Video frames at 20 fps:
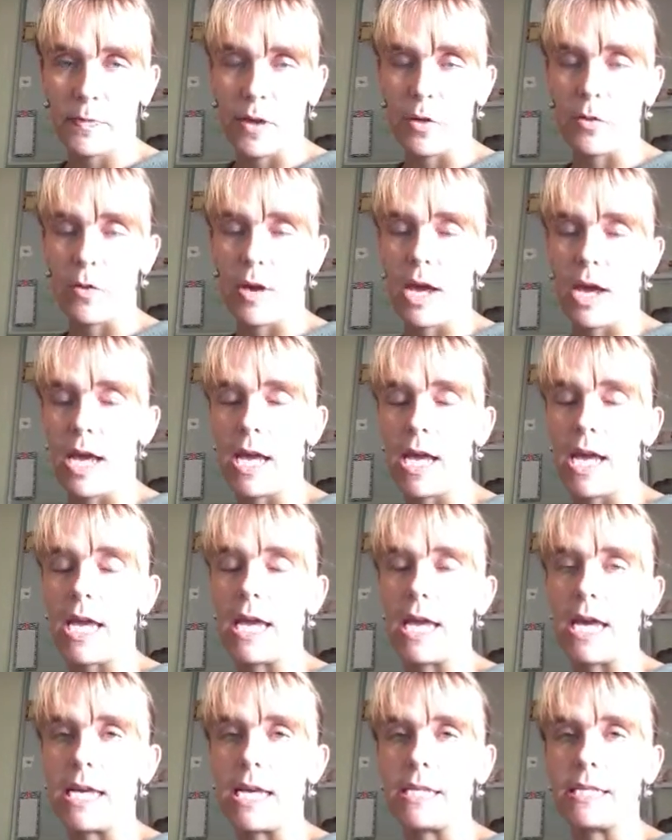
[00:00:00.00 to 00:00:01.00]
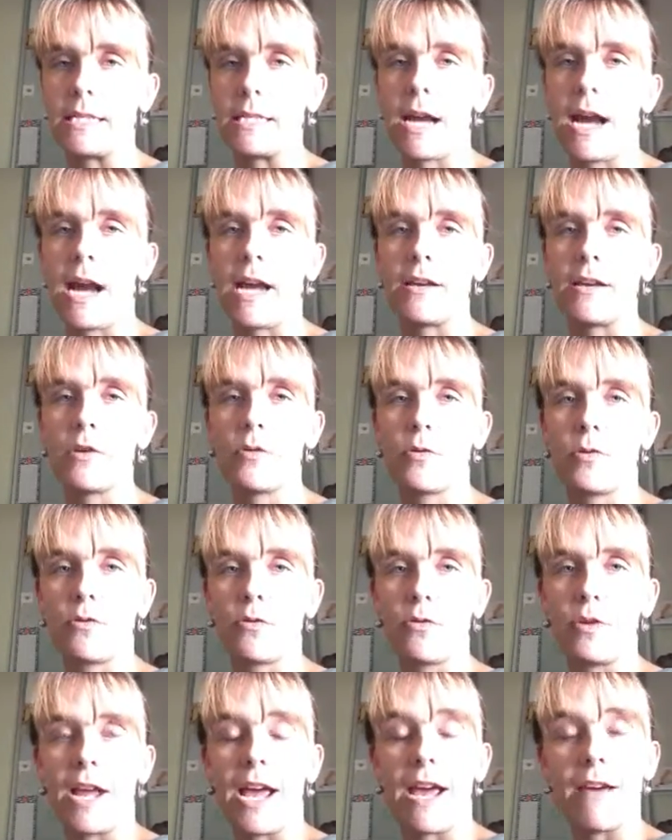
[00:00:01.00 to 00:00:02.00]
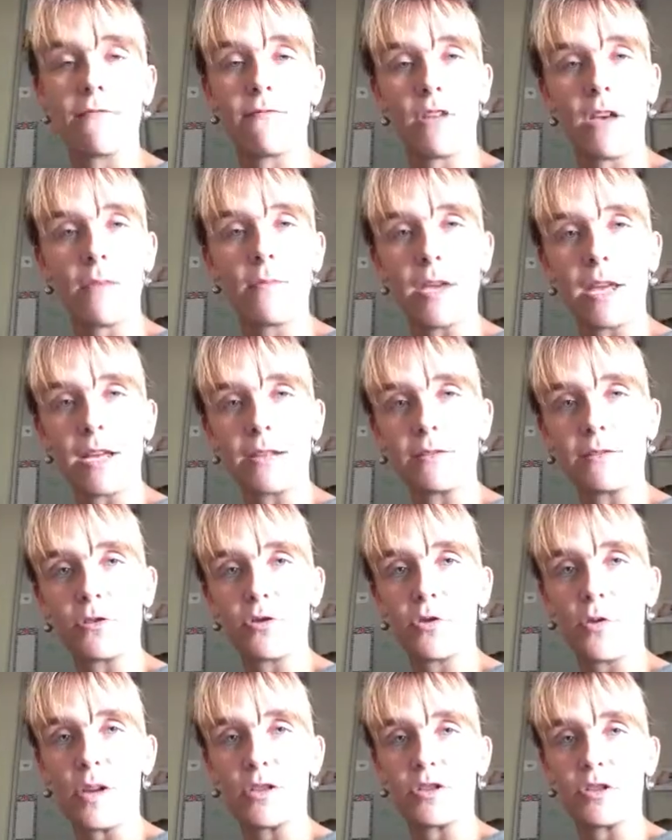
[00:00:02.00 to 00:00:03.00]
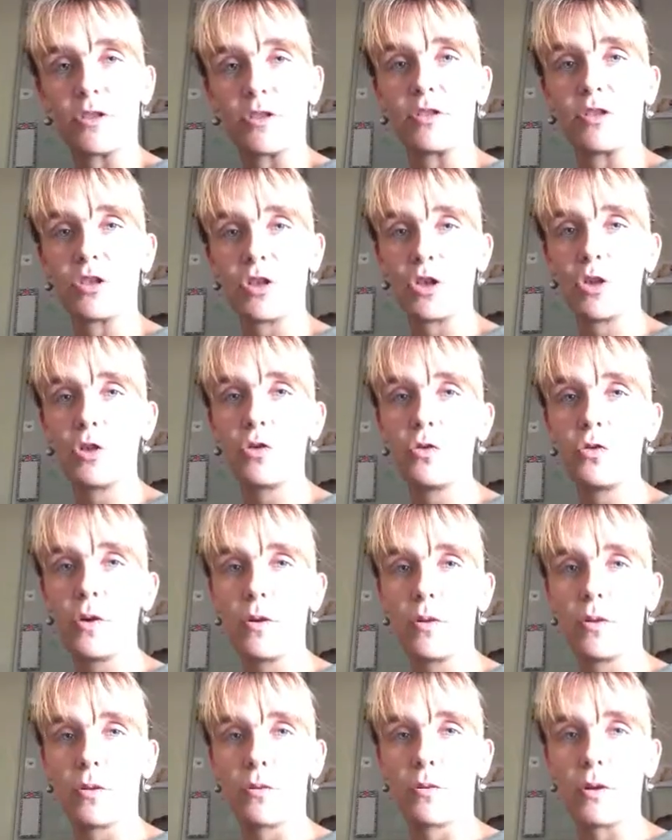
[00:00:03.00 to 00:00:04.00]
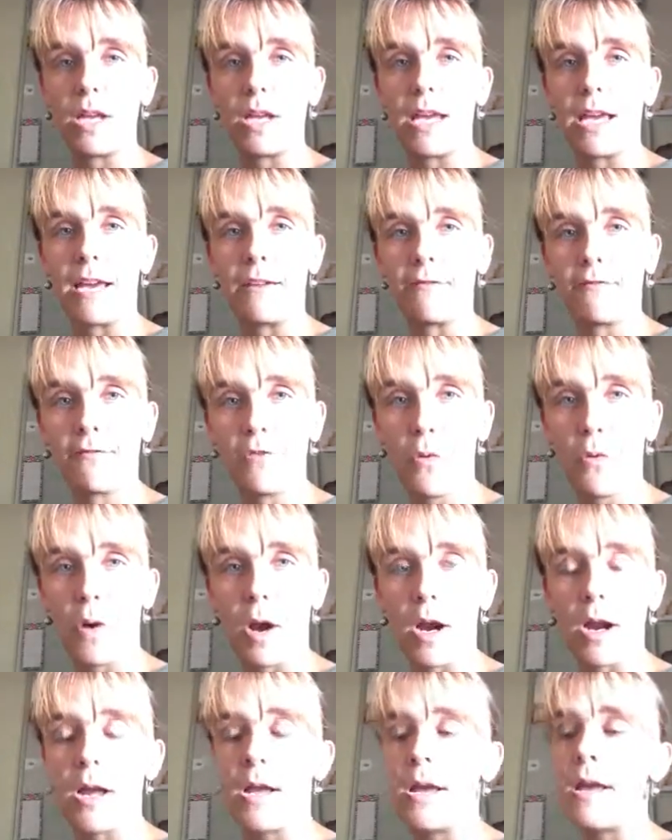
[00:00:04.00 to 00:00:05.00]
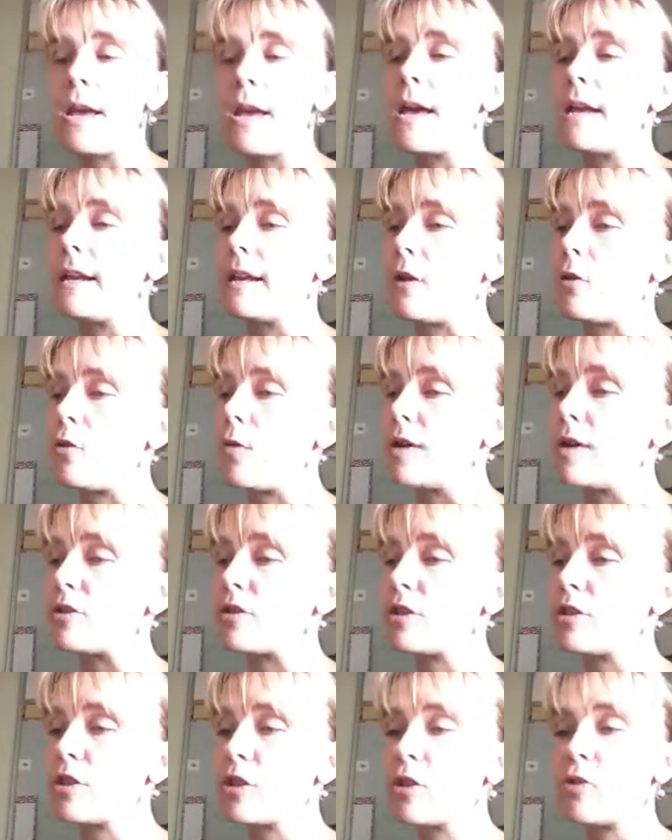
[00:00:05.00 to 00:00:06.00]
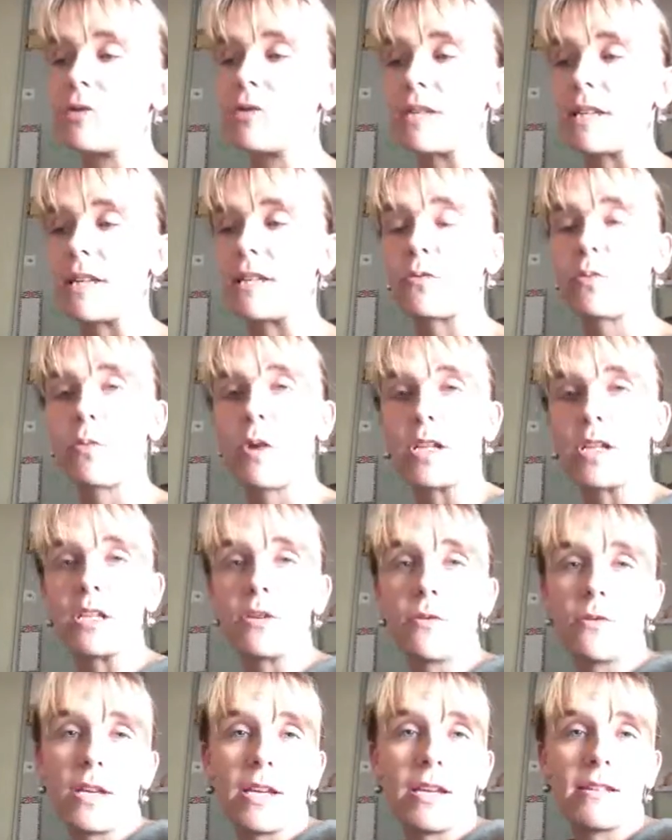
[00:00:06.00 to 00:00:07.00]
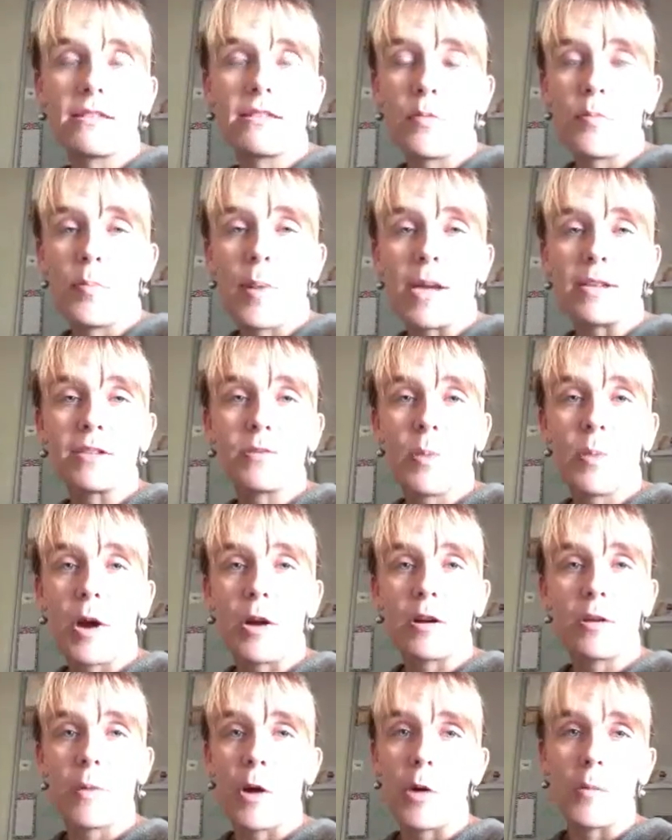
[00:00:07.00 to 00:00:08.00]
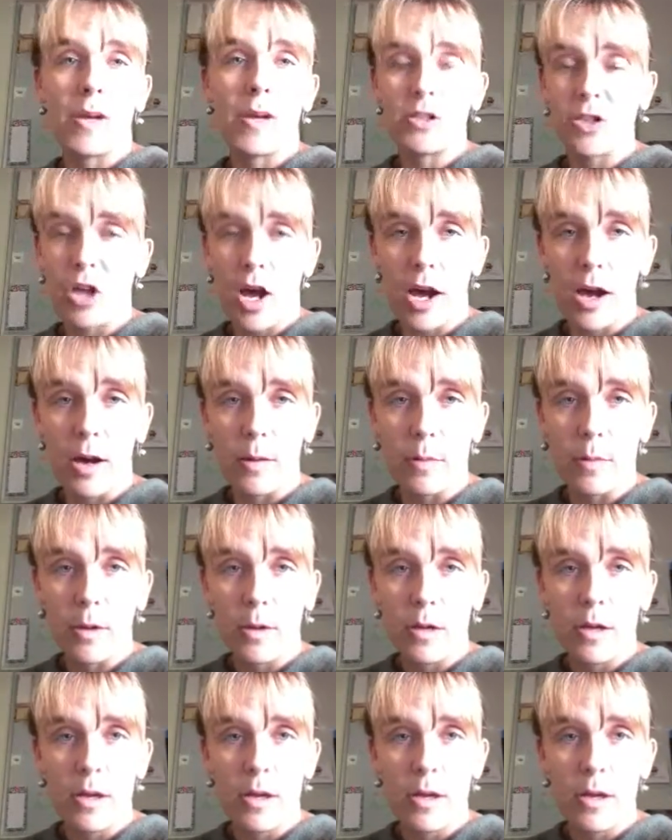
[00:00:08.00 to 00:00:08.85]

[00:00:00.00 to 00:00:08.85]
Okay, and I go through and have them answer questions 2, 3, and 4. Now, question 2 says, what do you think is the best part about my job?